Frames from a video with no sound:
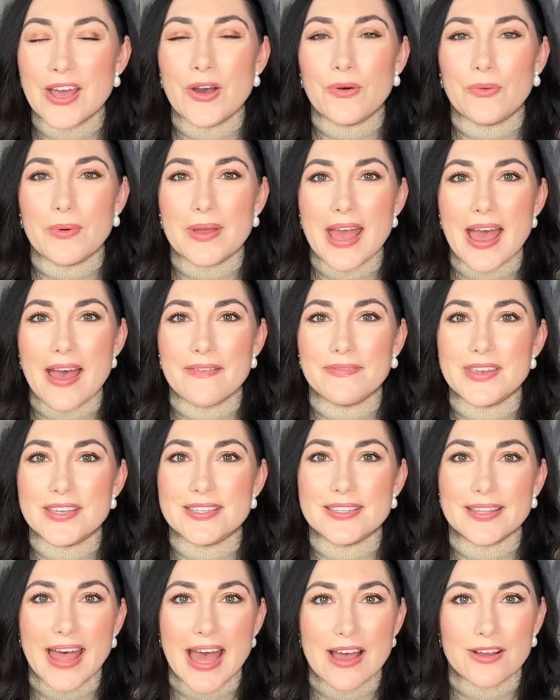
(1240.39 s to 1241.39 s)
we have
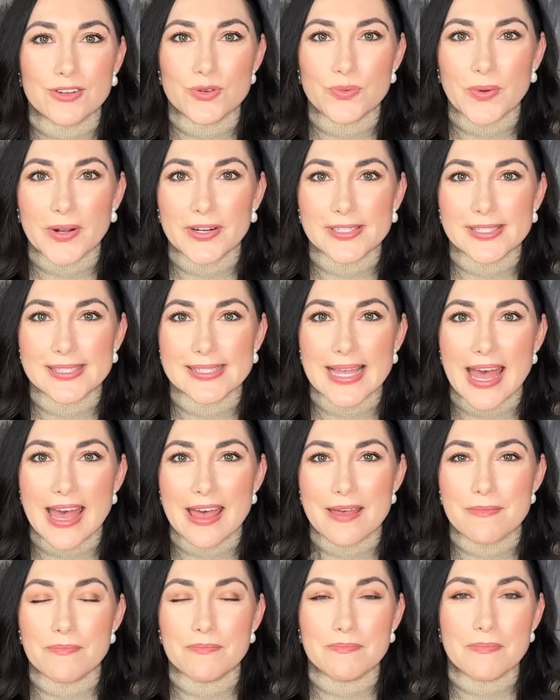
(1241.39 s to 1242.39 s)
this loungewear set,